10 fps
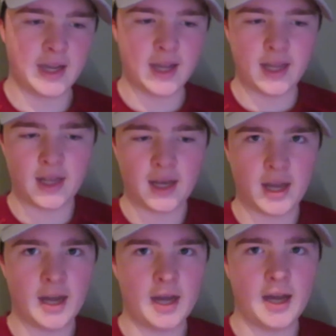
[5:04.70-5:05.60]

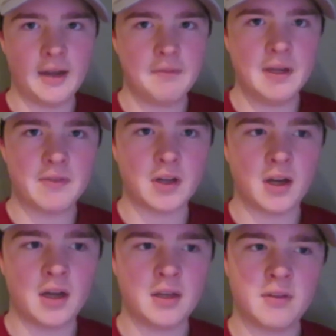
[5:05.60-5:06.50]
and I've never
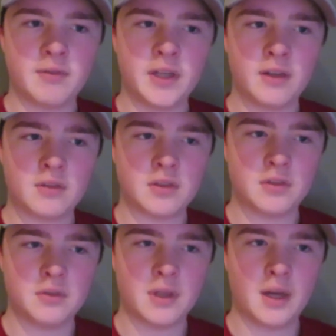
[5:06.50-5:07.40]
gotten a video to
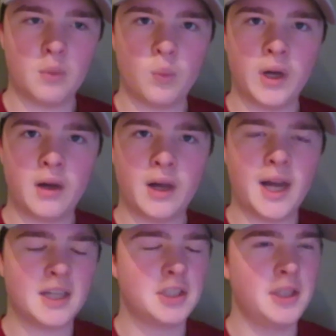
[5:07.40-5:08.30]
do that well.
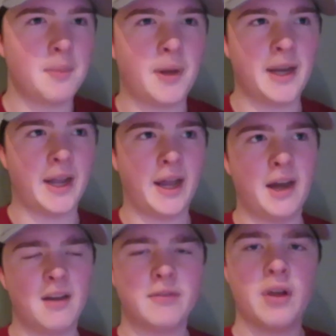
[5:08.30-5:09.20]
Actually, no mind, I
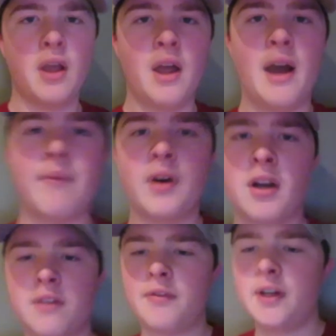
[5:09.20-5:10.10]
have. I've
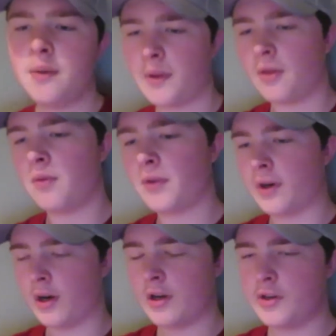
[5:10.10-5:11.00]
gotten a video with
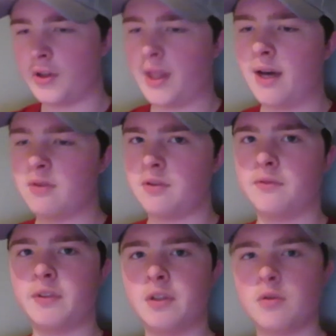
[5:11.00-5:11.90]
over
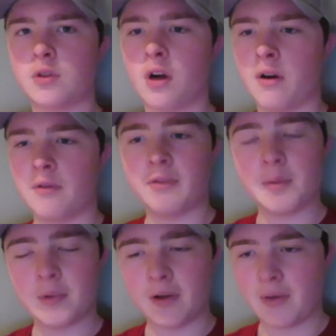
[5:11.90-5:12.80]
100,000 views on a
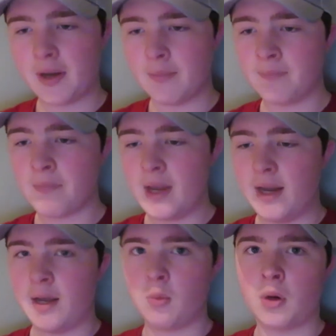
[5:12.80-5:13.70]
flipagram,
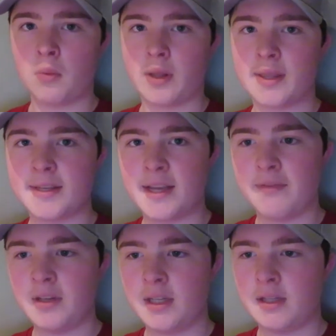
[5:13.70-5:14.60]
and one with
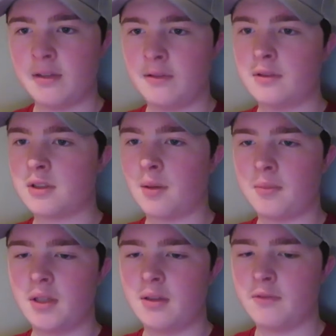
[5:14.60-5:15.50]

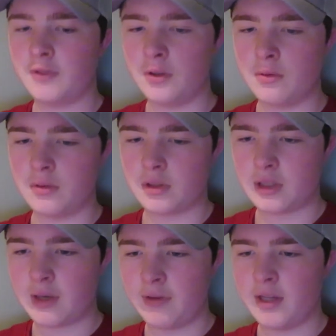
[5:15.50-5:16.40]
70-something views,
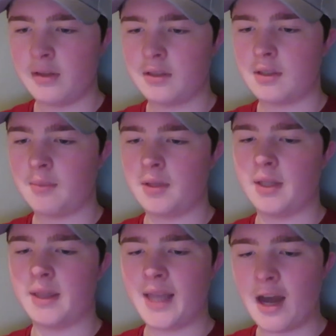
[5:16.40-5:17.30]

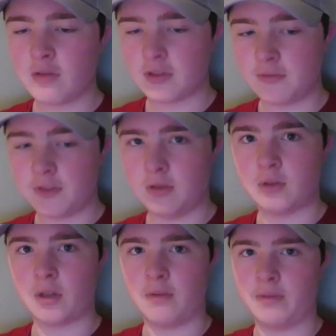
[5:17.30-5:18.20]
70-something thousand
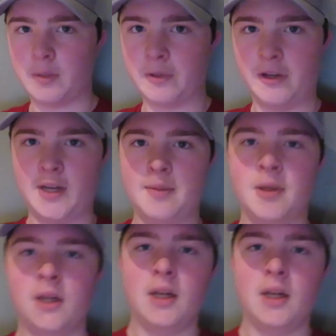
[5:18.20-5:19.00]
views on a flipagram,